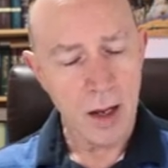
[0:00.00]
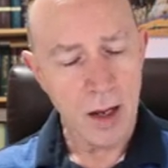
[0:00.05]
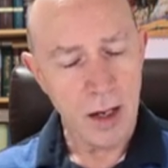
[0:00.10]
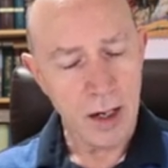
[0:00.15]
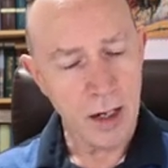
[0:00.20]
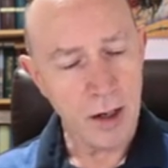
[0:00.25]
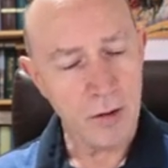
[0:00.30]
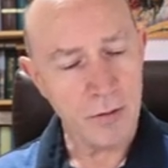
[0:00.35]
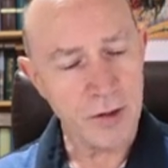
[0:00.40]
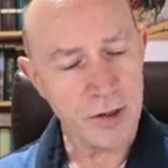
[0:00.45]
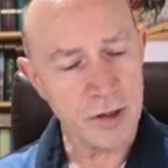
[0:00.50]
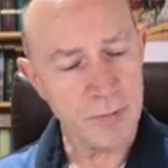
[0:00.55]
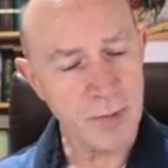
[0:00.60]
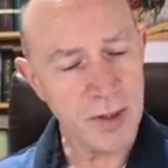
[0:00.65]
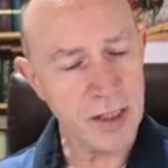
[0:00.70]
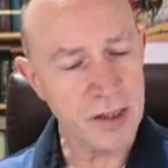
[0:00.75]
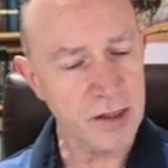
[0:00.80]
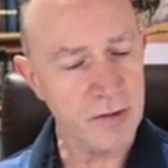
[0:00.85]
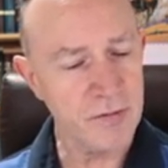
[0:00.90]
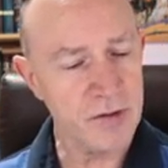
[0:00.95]
Here, this
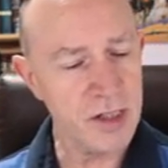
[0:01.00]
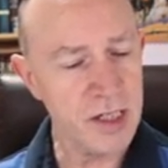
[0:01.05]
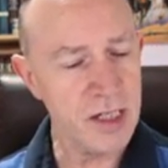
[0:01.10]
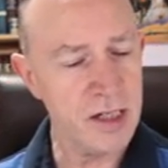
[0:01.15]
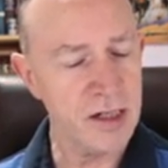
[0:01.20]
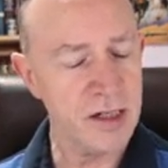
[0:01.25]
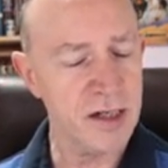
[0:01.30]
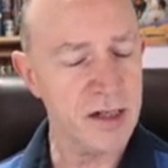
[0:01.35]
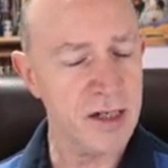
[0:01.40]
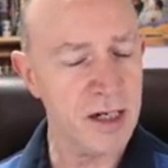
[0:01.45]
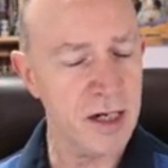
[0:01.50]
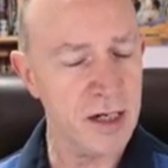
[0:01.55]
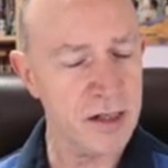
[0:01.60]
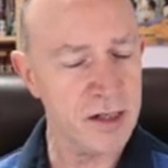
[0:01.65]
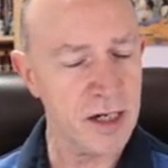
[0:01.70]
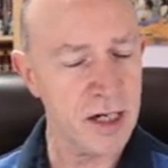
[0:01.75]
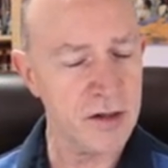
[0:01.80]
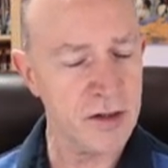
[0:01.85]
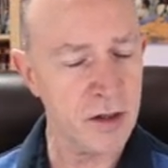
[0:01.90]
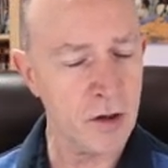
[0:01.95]
speaks of Jesus, and it
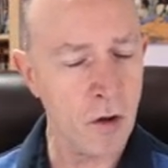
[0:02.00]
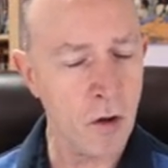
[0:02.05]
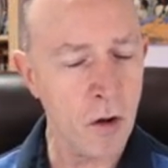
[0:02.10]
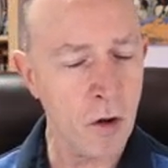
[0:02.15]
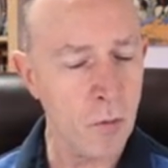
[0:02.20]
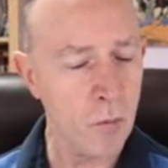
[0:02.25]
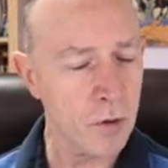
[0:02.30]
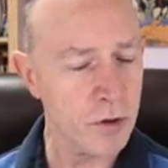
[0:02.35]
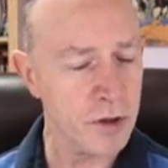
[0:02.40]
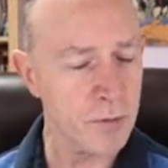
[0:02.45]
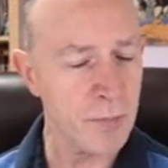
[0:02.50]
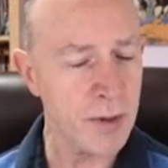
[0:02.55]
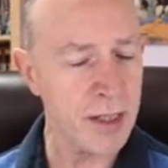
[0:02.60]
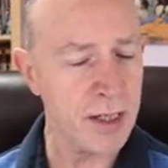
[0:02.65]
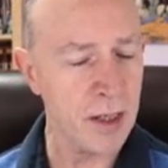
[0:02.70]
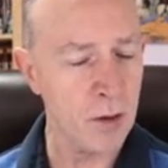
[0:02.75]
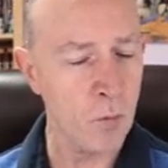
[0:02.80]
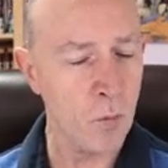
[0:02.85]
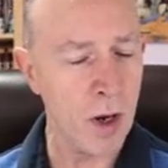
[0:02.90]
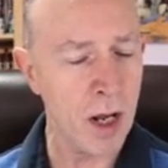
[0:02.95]
says, And all were
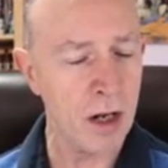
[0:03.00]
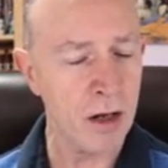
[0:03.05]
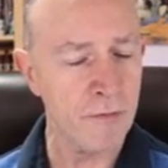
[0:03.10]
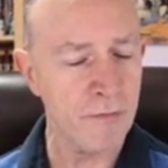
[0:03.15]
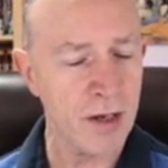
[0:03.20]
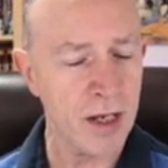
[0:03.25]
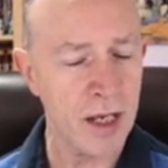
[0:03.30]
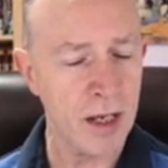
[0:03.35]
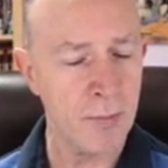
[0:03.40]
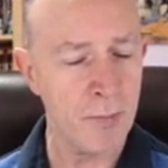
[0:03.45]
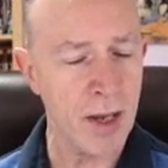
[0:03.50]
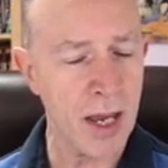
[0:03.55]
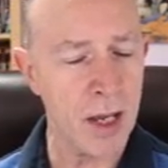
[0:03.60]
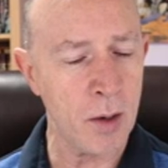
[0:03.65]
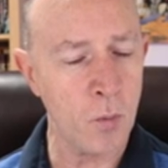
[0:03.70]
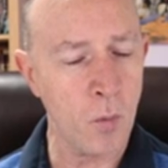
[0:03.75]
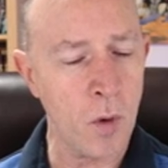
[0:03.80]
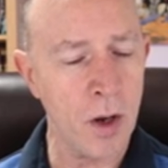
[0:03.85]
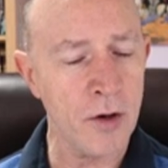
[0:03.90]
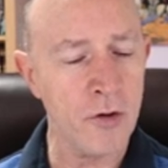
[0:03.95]
speaking well of him
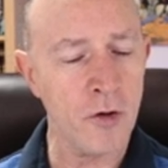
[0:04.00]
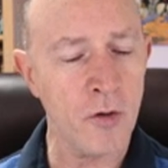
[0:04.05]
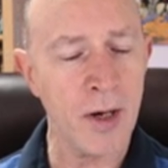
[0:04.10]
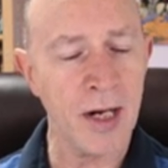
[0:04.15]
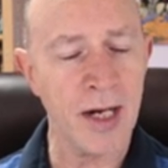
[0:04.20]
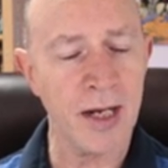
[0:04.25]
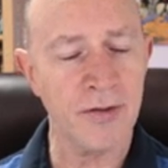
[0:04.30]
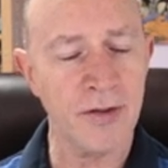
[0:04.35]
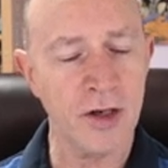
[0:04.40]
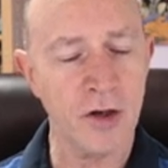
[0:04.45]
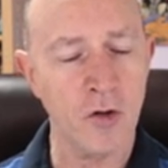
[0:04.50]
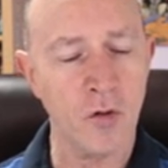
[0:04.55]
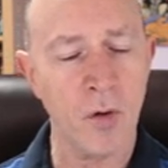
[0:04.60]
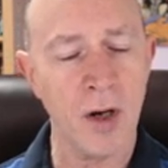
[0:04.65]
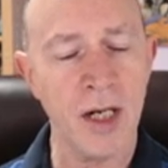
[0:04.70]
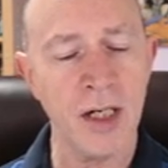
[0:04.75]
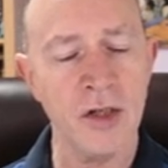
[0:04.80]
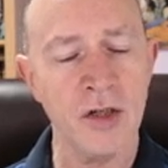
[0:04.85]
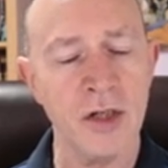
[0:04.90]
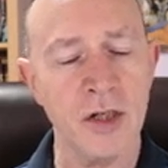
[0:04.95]
and wondering at the
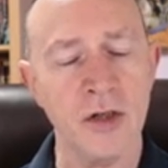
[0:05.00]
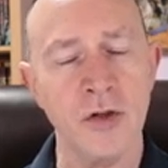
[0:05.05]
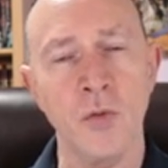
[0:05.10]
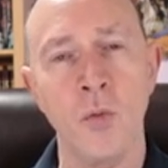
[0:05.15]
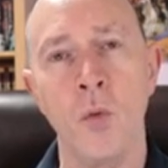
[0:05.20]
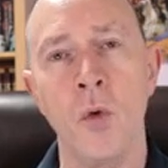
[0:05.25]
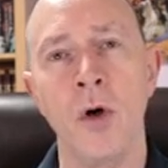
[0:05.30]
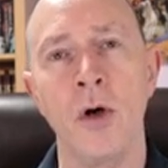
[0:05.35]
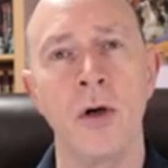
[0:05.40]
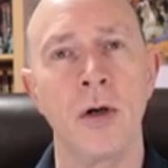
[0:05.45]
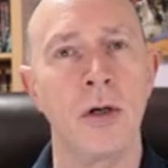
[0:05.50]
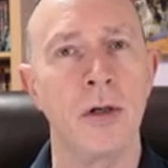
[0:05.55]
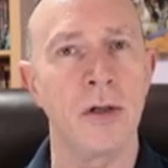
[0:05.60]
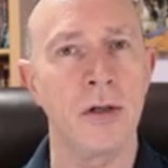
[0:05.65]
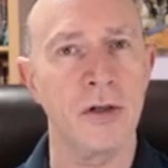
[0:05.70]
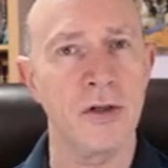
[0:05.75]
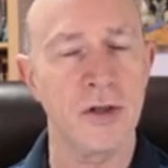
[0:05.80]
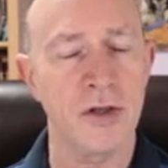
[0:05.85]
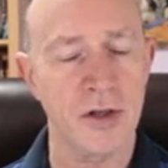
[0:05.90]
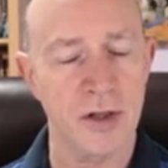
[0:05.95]
gracious
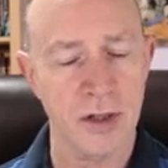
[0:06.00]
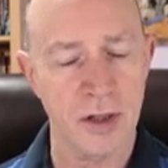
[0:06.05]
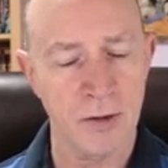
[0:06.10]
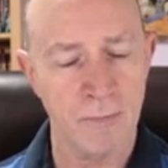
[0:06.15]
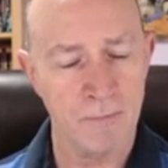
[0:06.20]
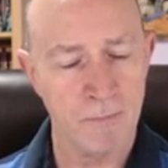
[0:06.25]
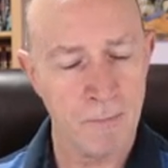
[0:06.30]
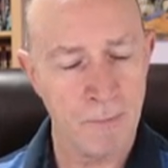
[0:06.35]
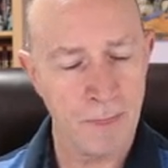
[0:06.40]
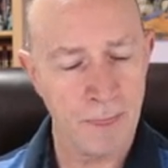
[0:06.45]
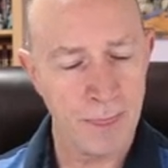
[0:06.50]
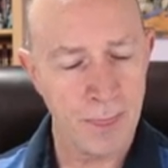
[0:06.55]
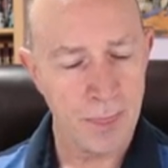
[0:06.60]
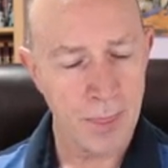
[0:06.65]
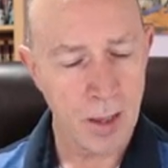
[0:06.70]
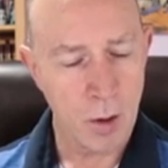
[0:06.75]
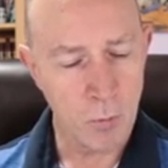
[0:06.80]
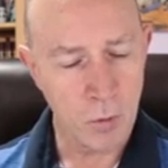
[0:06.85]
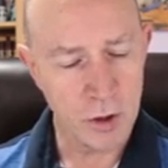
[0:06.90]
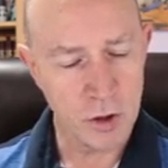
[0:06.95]
words
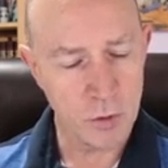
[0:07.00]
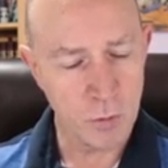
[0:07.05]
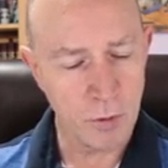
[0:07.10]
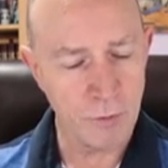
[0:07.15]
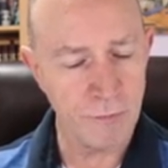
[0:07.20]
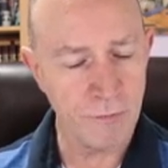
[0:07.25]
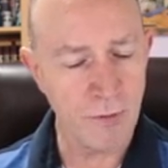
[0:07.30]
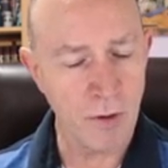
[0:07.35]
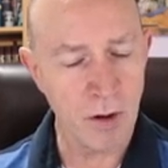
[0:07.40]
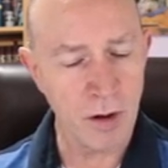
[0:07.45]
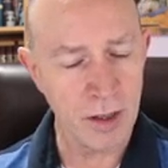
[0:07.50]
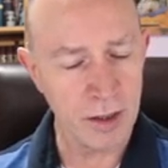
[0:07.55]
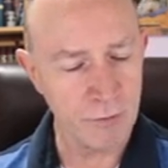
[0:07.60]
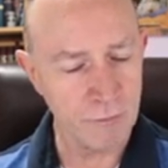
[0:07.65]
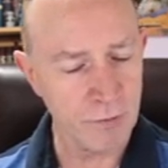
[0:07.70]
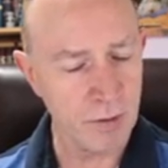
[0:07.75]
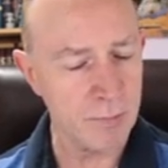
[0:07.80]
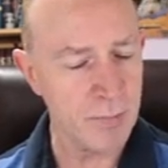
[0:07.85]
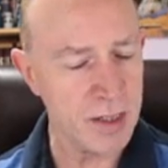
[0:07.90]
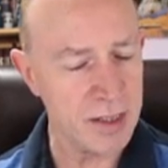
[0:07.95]
which were falling
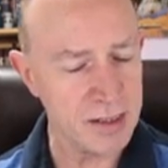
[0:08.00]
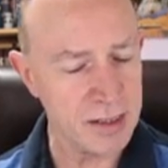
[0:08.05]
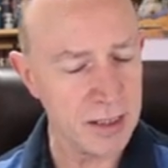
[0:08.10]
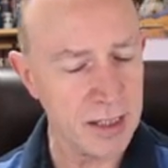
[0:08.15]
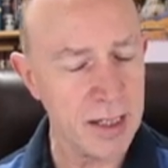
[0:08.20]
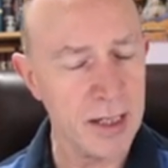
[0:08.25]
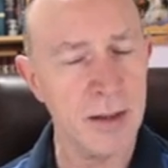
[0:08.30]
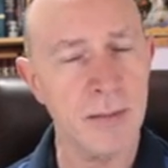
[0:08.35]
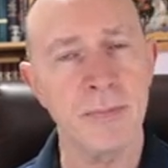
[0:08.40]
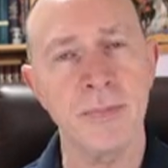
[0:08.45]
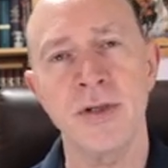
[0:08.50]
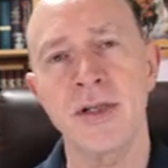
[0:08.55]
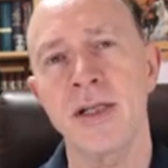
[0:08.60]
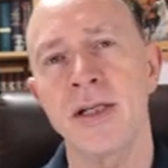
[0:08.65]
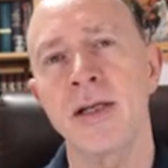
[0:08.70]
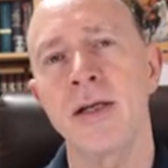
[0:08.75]
from his lips.